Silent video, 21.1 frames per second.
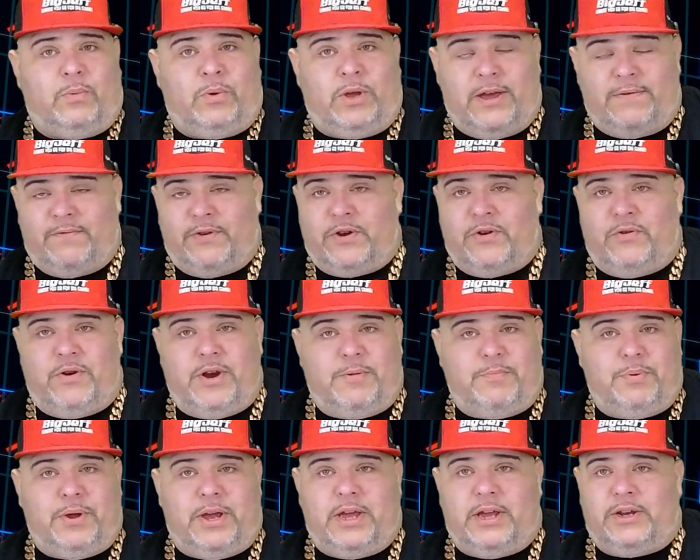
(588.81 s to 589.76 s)
We have a
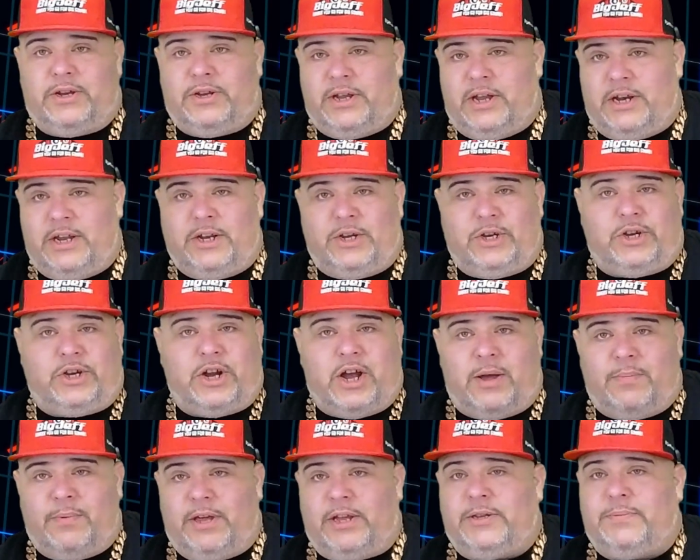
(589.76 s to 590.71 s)
career page that each
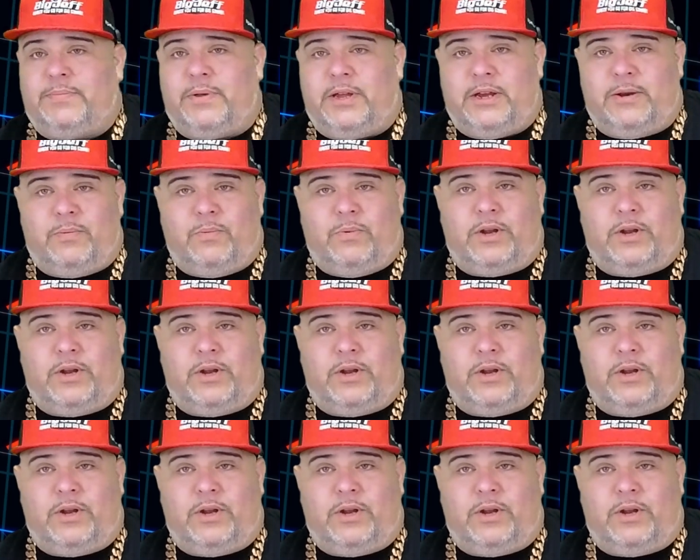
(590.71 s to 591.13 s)
job I explain